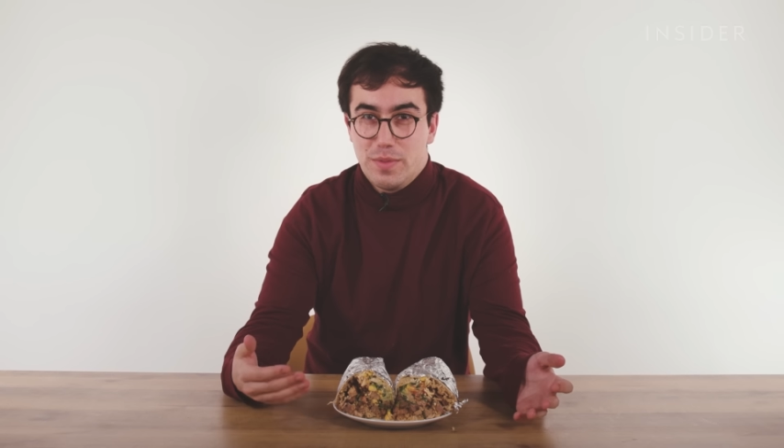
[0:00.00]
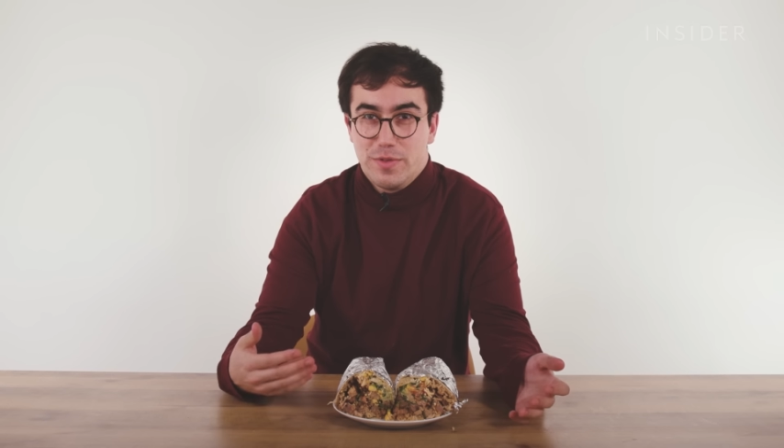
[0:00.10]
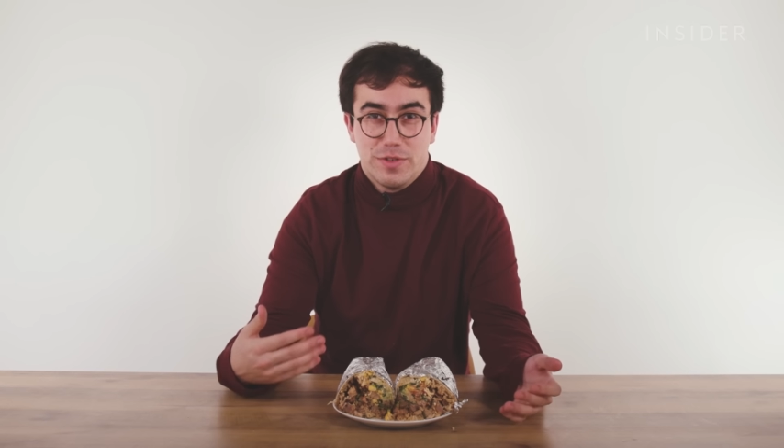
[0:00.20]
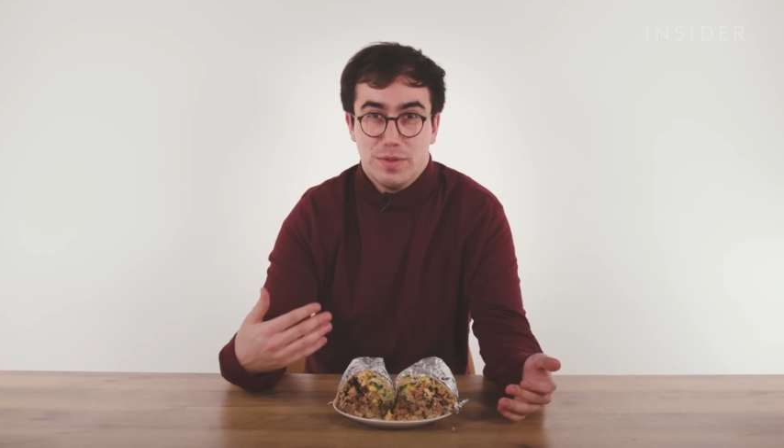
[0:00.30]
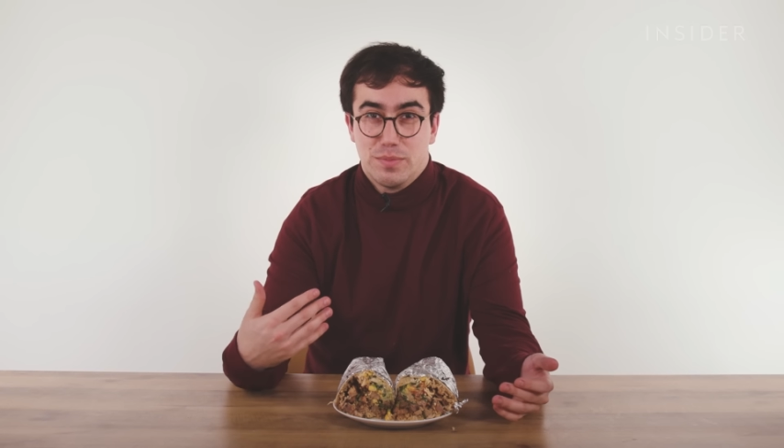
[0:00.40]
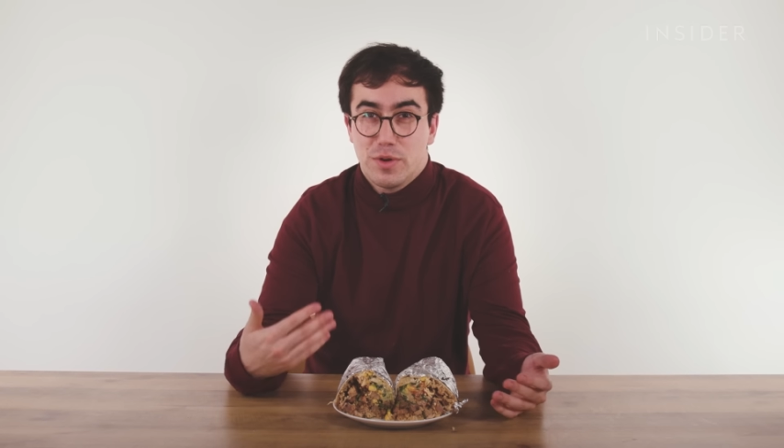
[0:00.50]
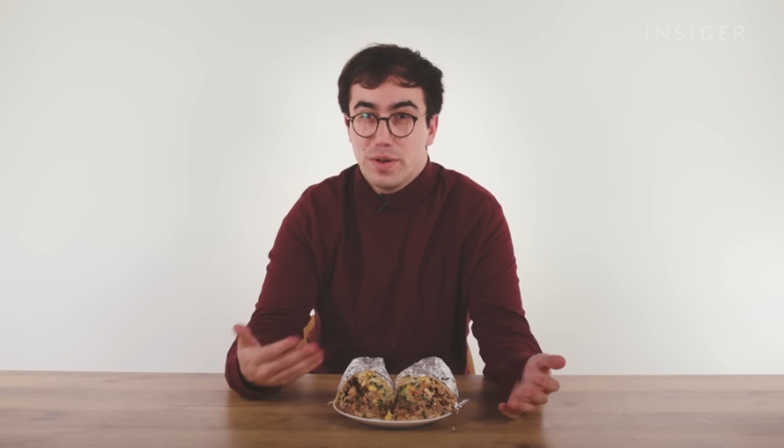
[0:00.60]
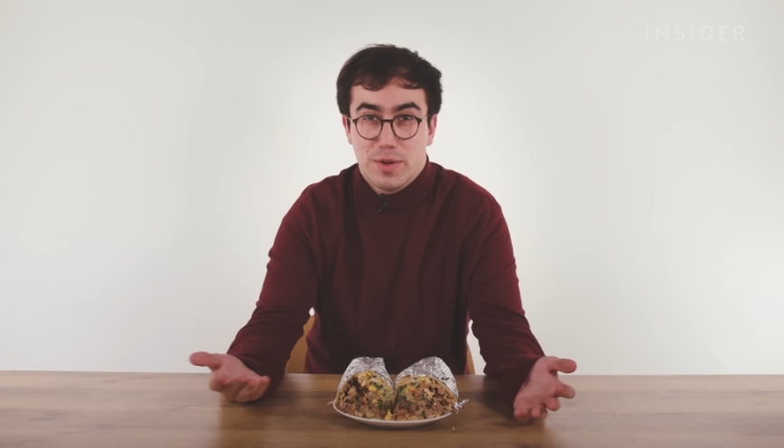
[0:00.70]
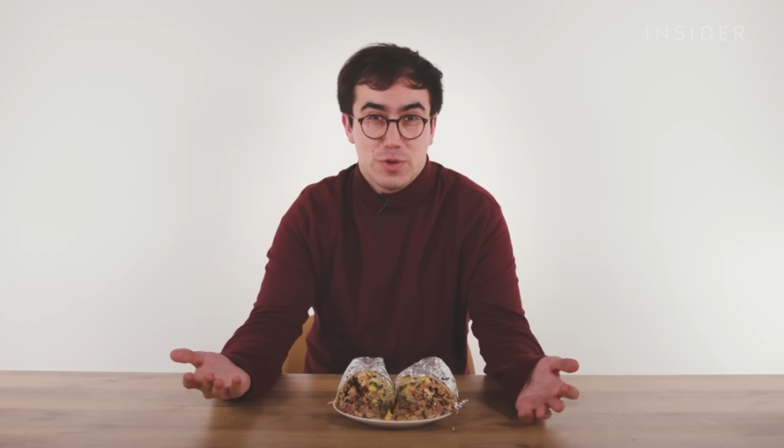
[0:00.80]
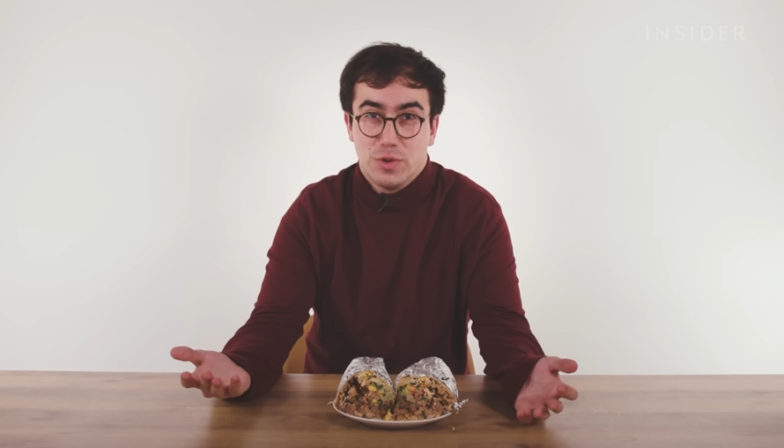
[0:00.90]
when we film pretty
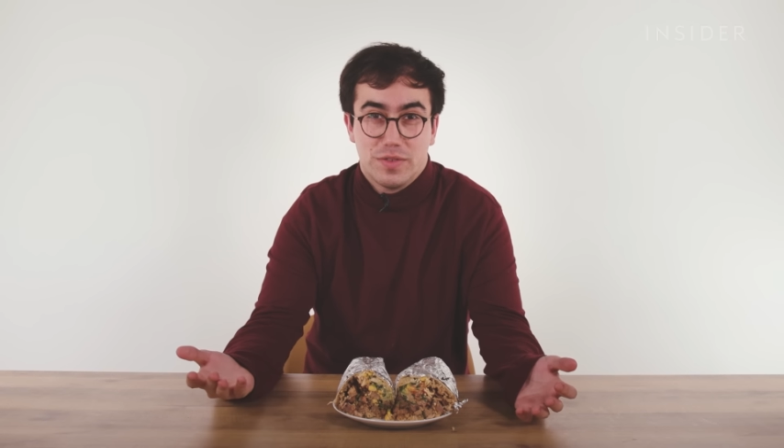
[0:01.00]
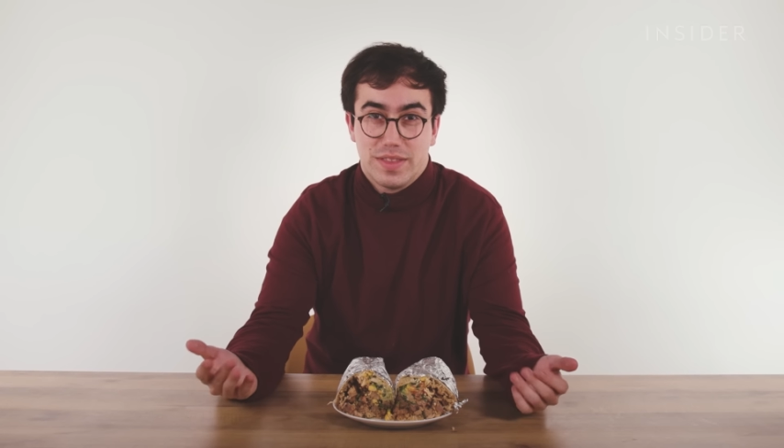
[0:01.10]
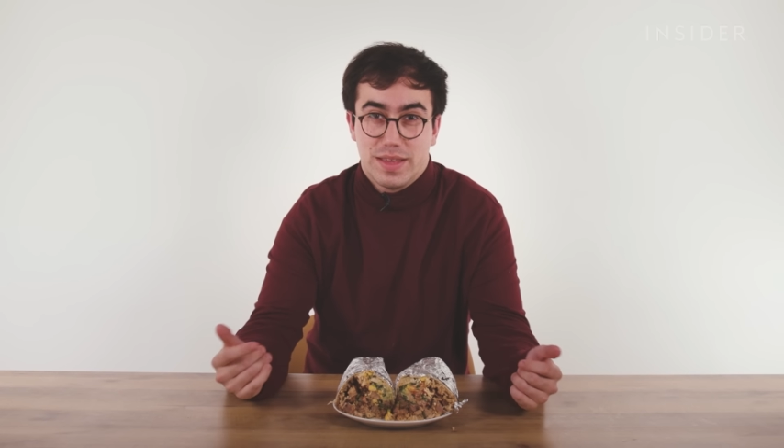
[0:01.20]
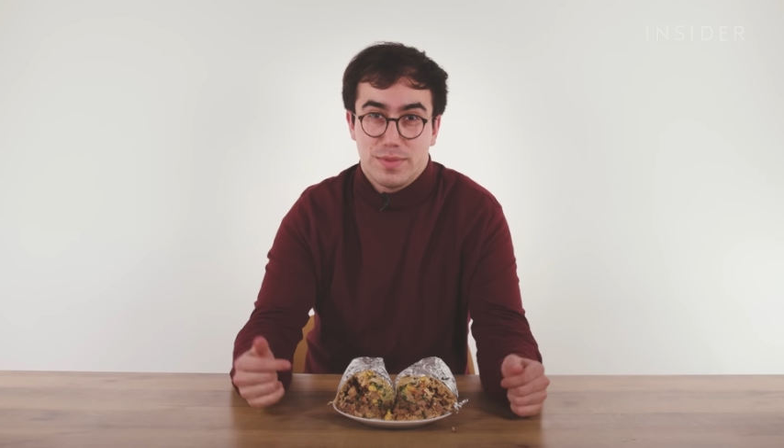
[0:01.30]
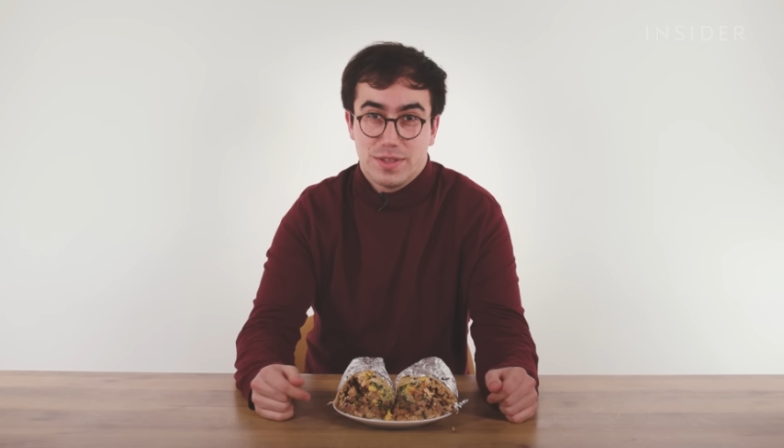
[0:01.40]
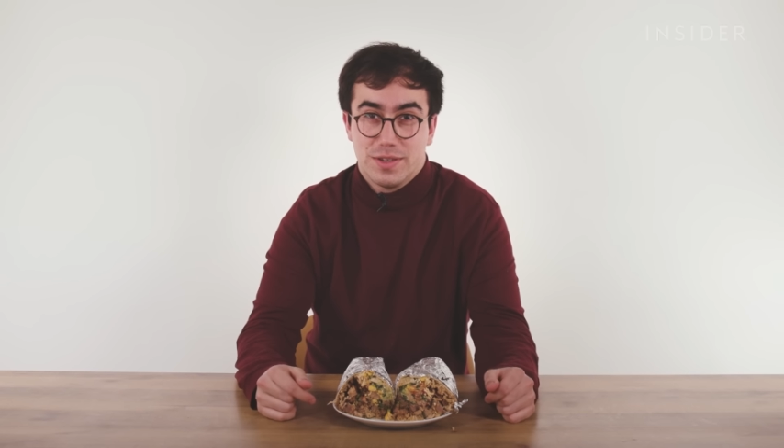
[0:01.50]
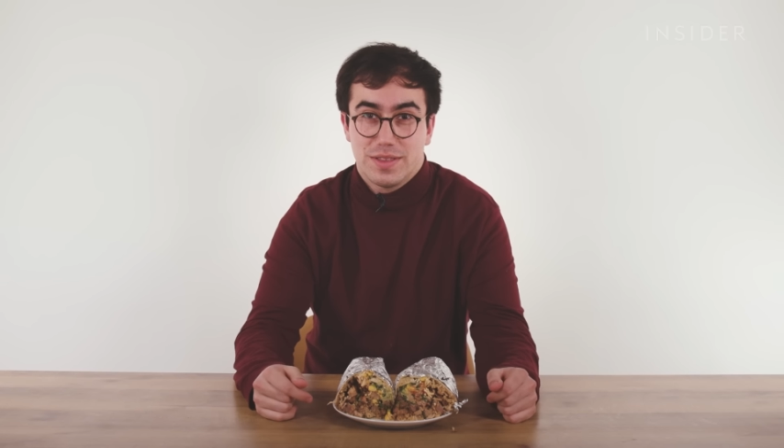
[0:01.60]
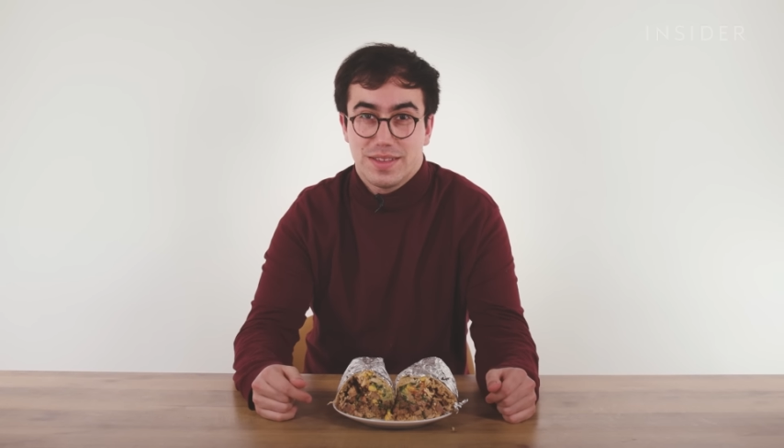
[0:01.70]
much all of these episodes,